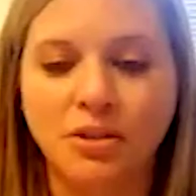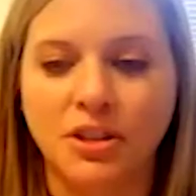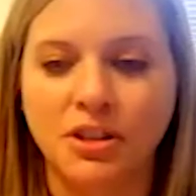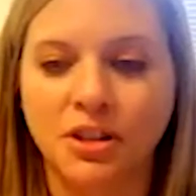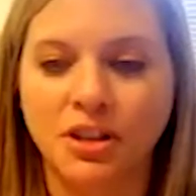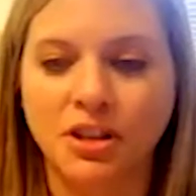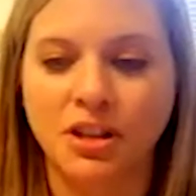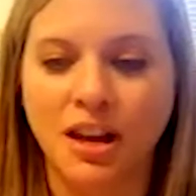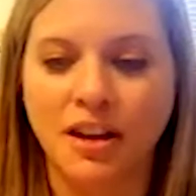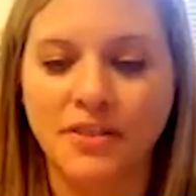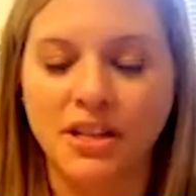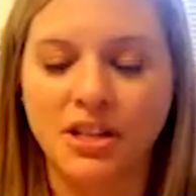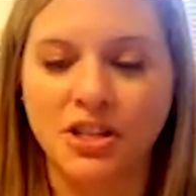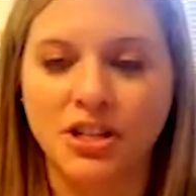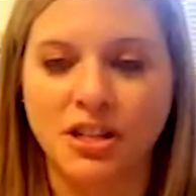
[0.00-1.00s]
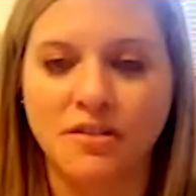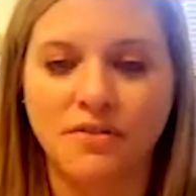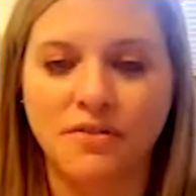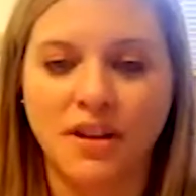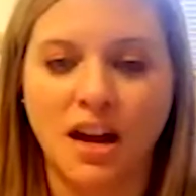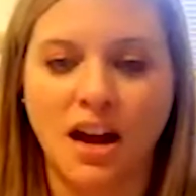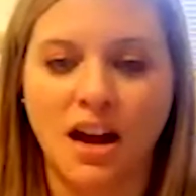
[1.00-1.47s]
So the Good Life
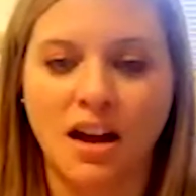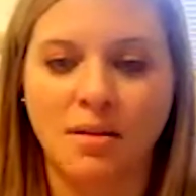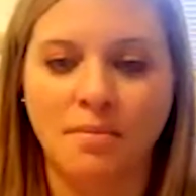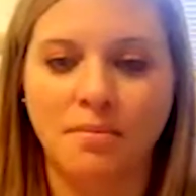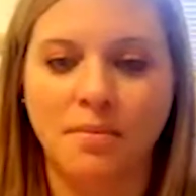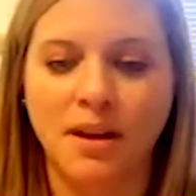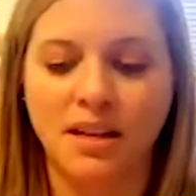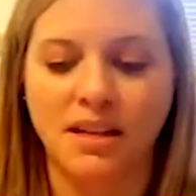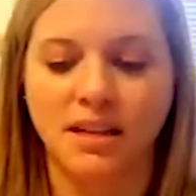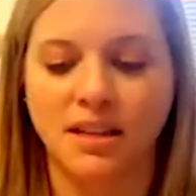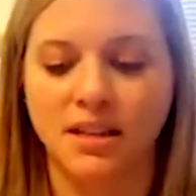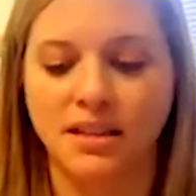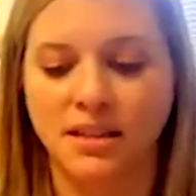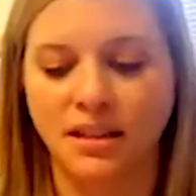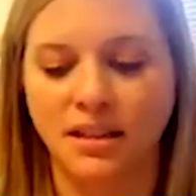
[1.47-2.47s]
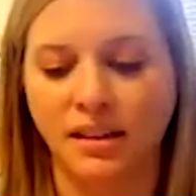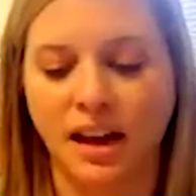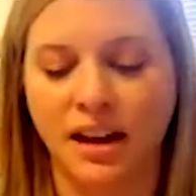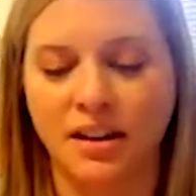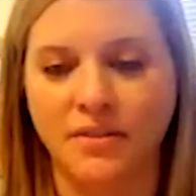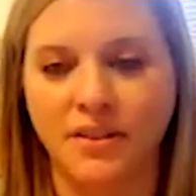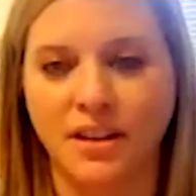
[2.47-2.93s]
initiative is
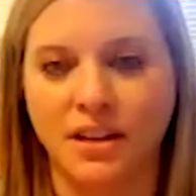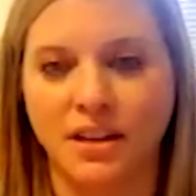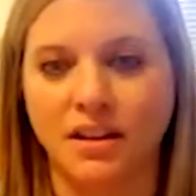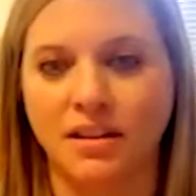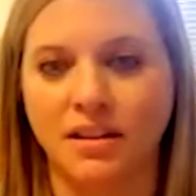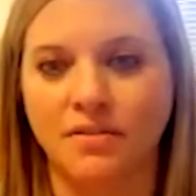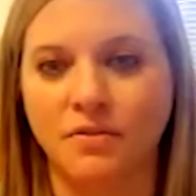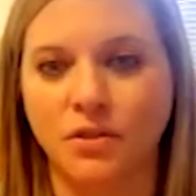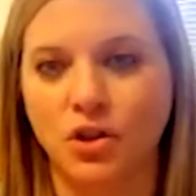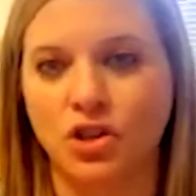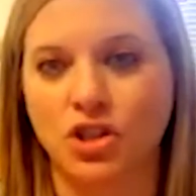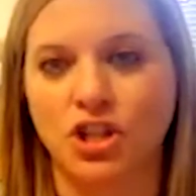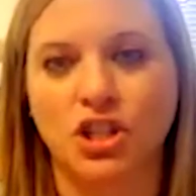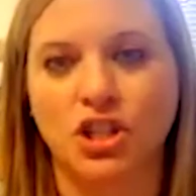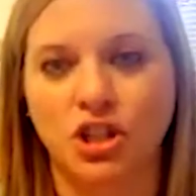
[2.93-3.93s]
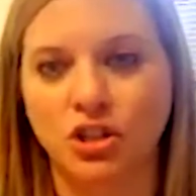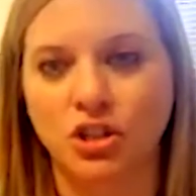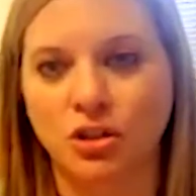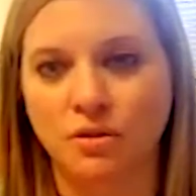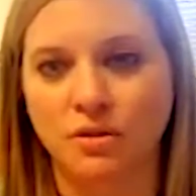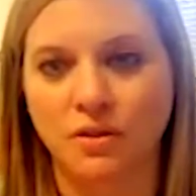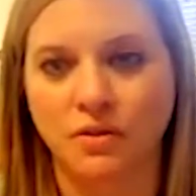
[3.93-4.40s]
kind of a version
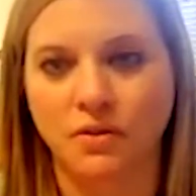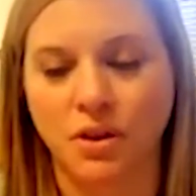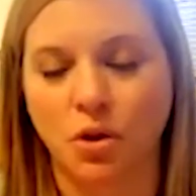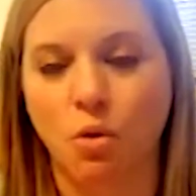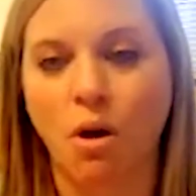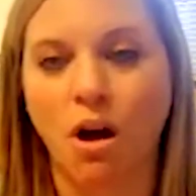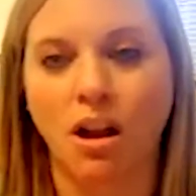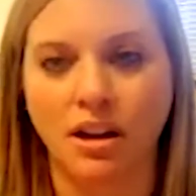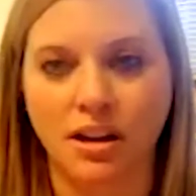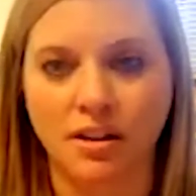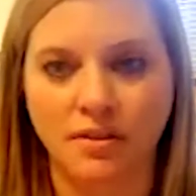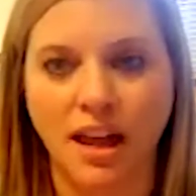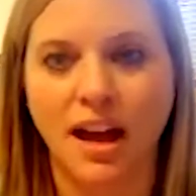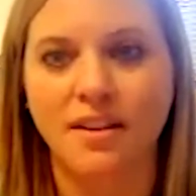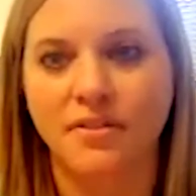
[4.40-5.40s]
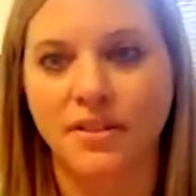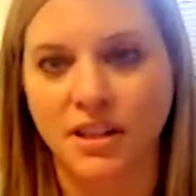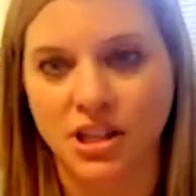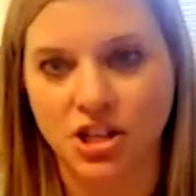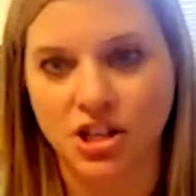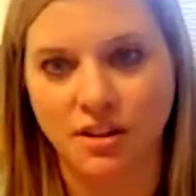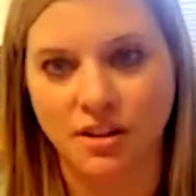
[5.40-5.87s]
2 of the Quality of Life
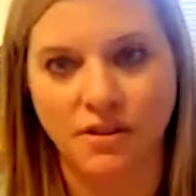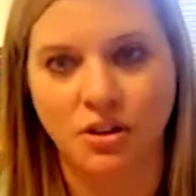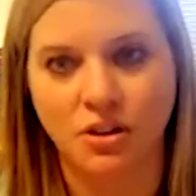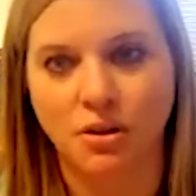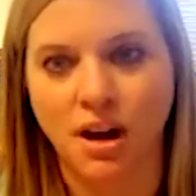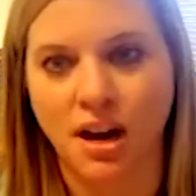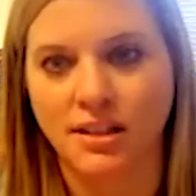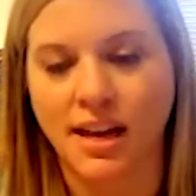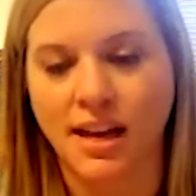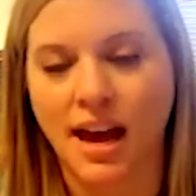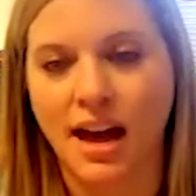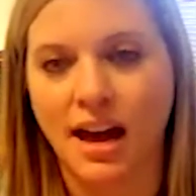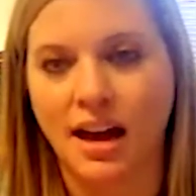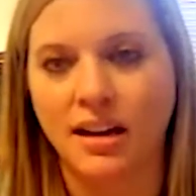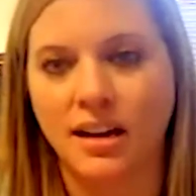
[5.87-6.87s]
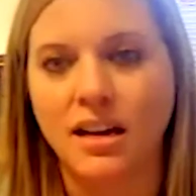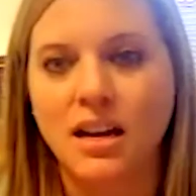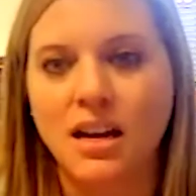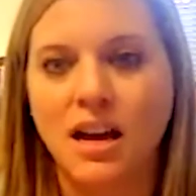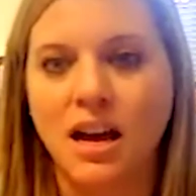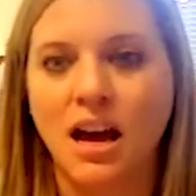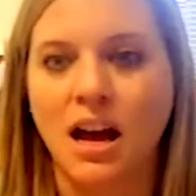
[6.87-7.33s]
initiative that you guys had
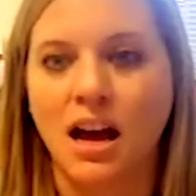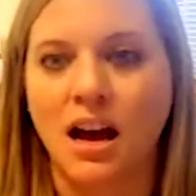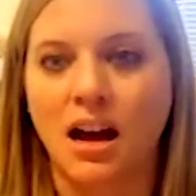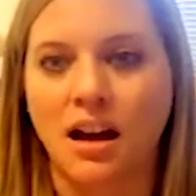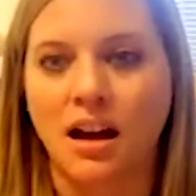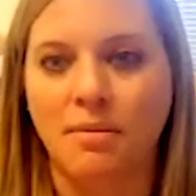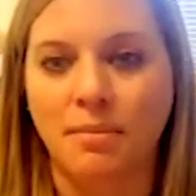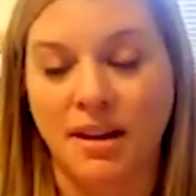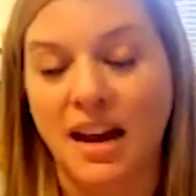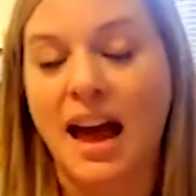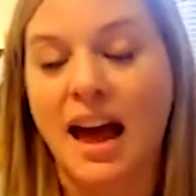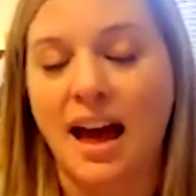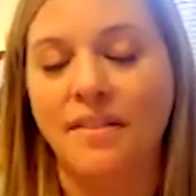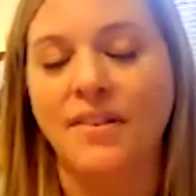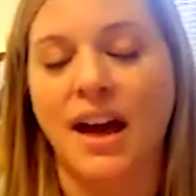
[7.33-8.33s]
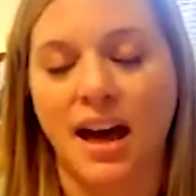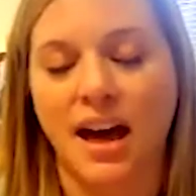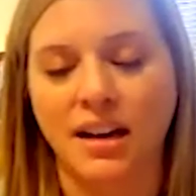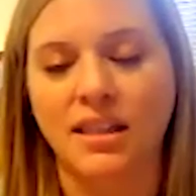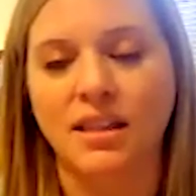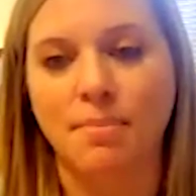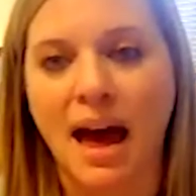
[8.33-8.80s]
and have
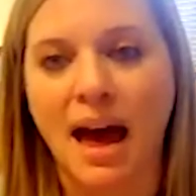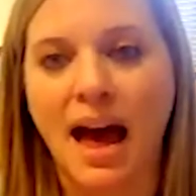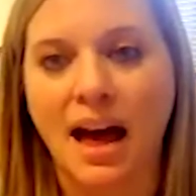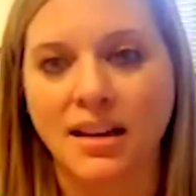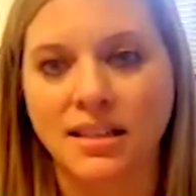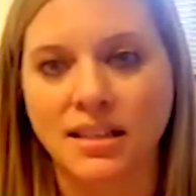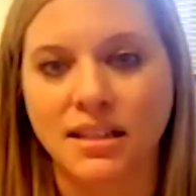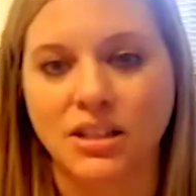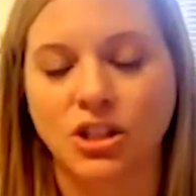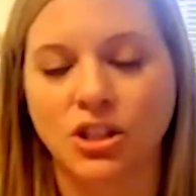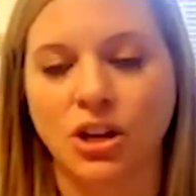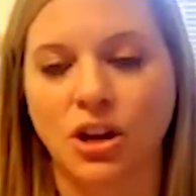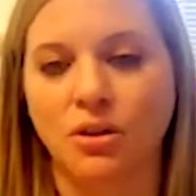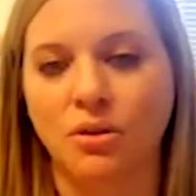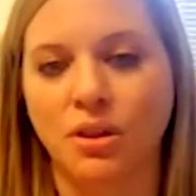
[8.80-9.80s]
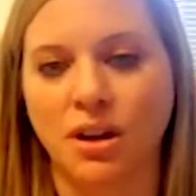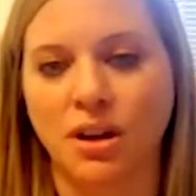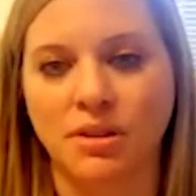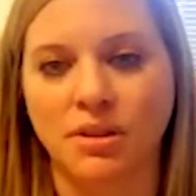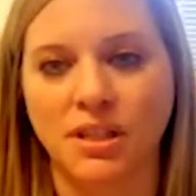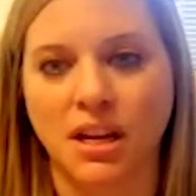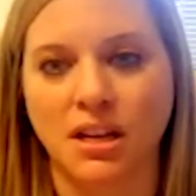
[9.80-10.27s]
had in the past. And so there
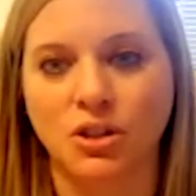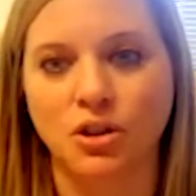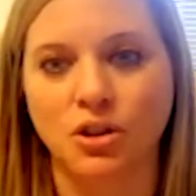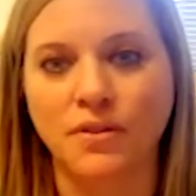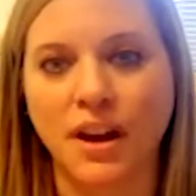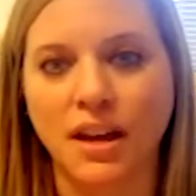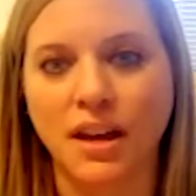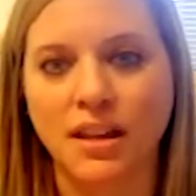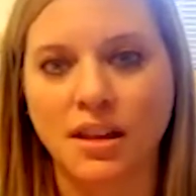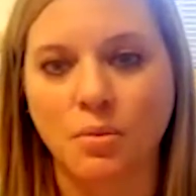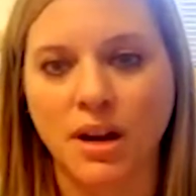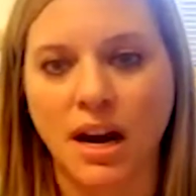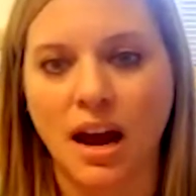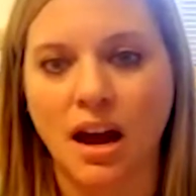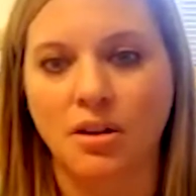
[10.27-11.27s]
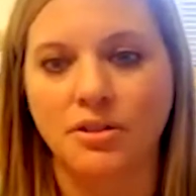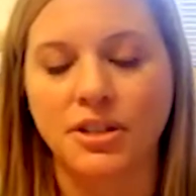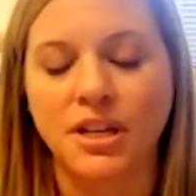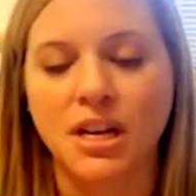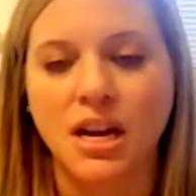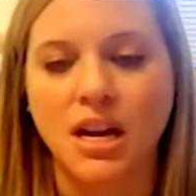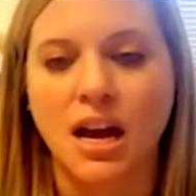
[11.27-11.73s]
was a survey that went out
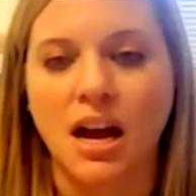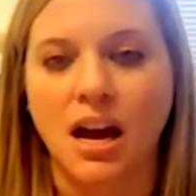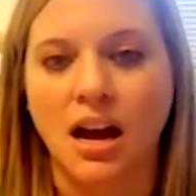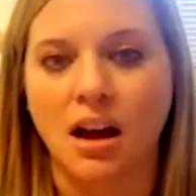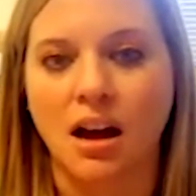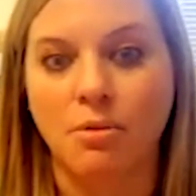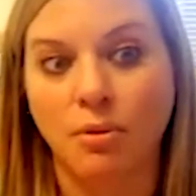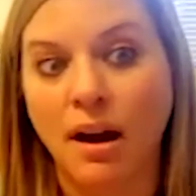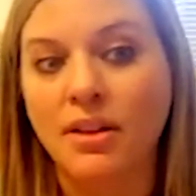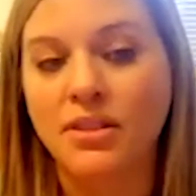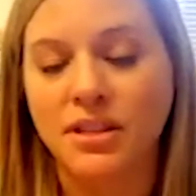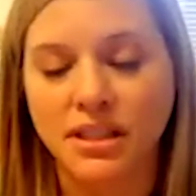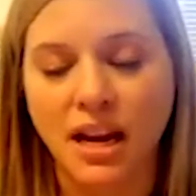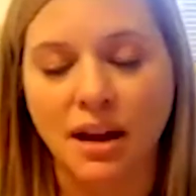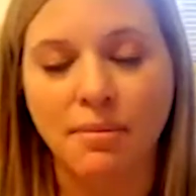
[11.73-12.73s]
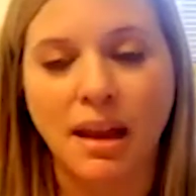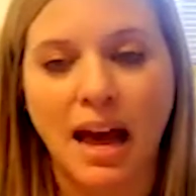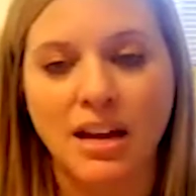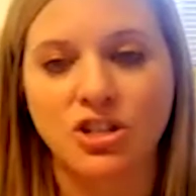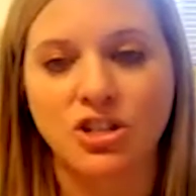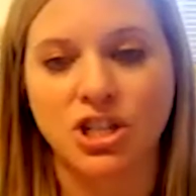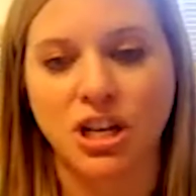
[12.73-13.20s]
around this time
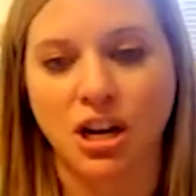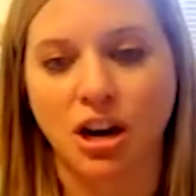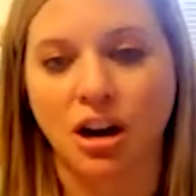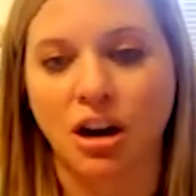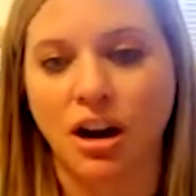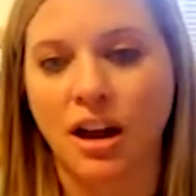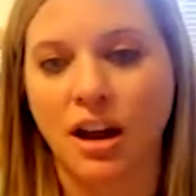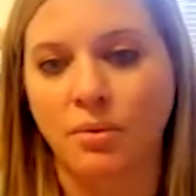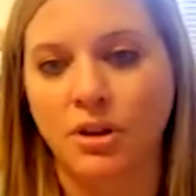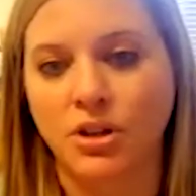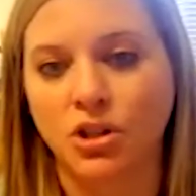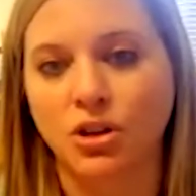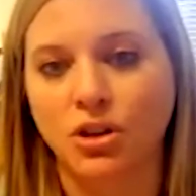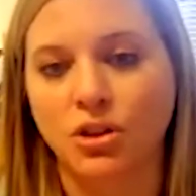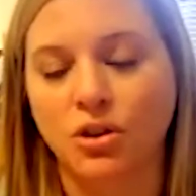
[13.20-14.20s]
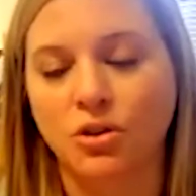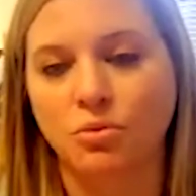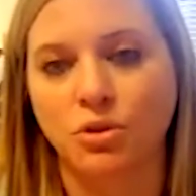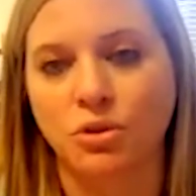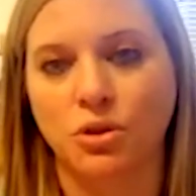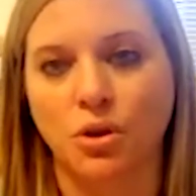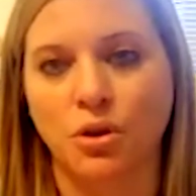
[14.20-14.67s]
last year, and we took those
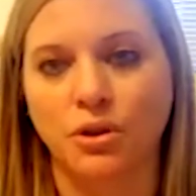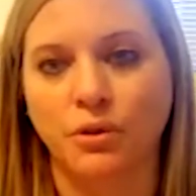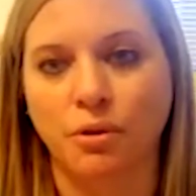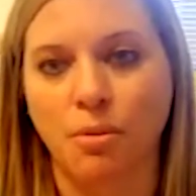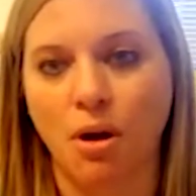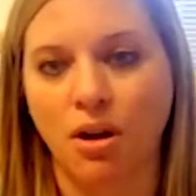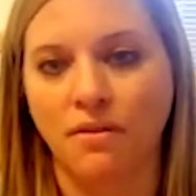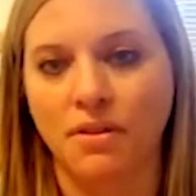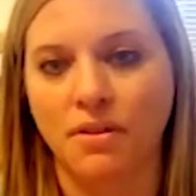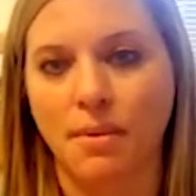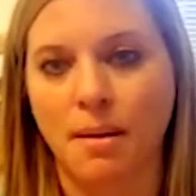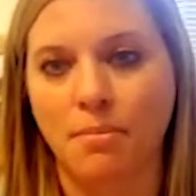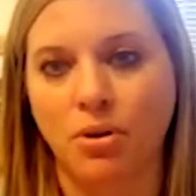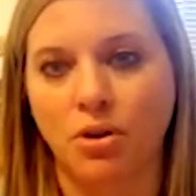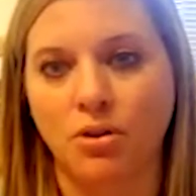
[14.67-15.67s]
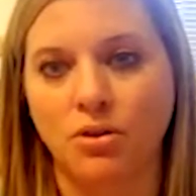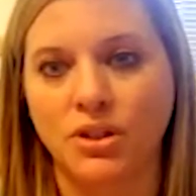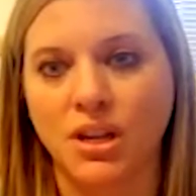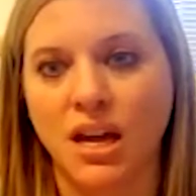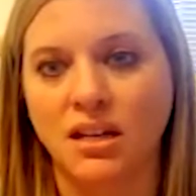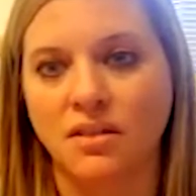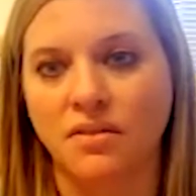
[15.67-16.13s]
results from all of the
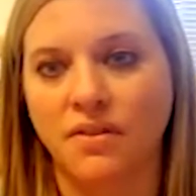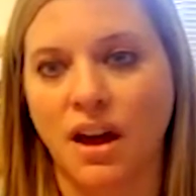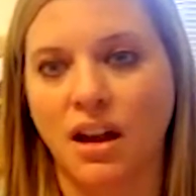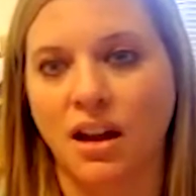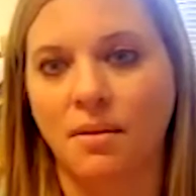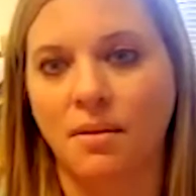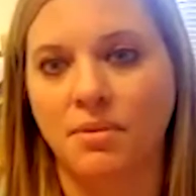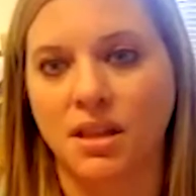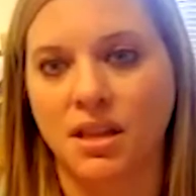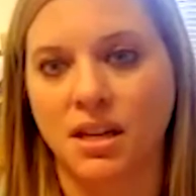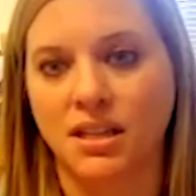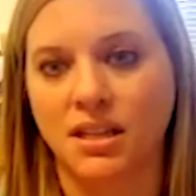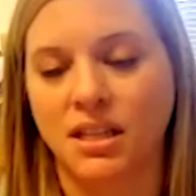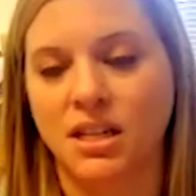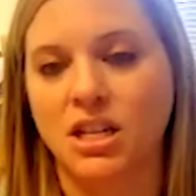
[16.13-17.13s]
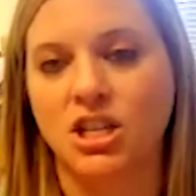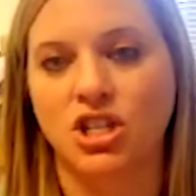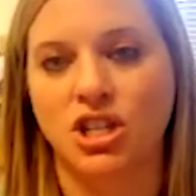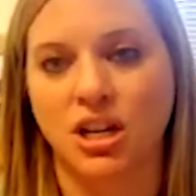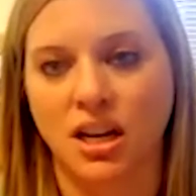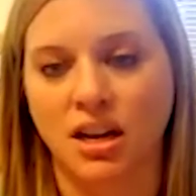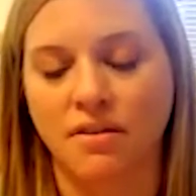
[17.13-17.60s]
members and developed this
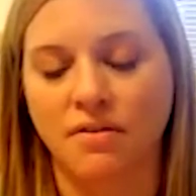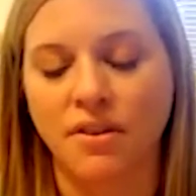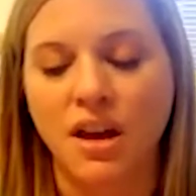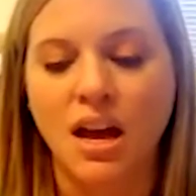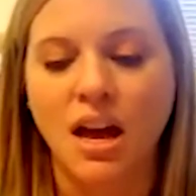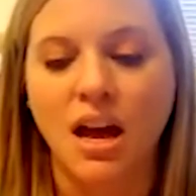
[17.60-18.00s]
initiative